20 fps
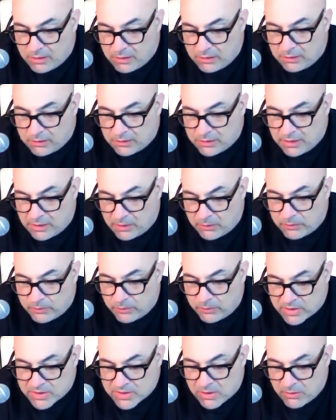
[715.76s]
you know,
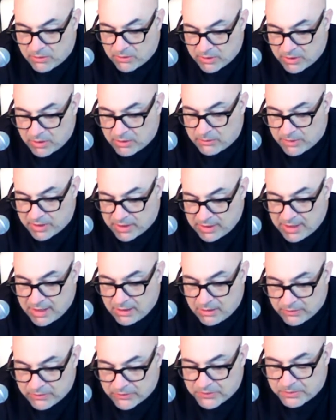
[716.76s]
what's going on right
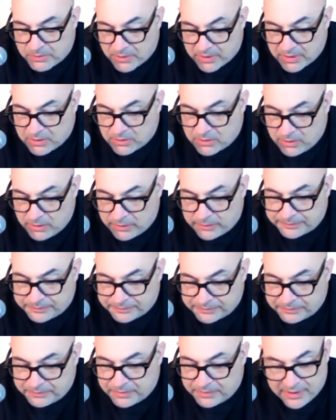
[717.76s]
now is pretty cool.
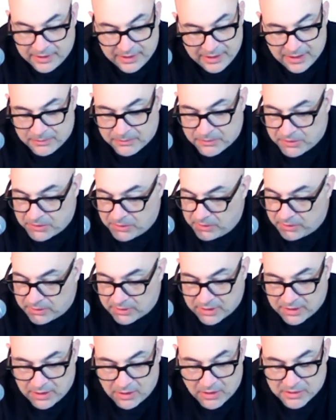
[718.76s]
Pretty damn cool.
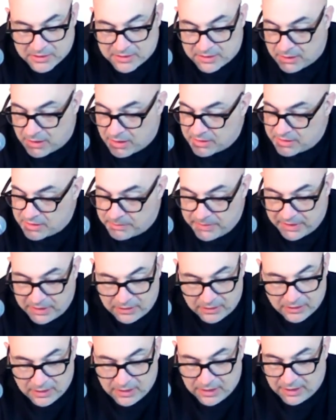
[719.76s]
Hard to beat.
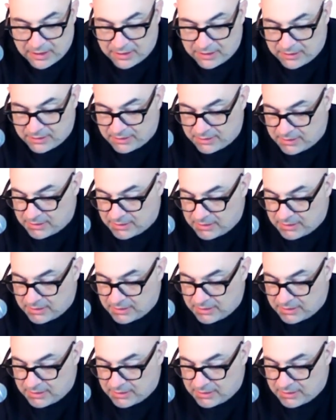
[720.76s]
And,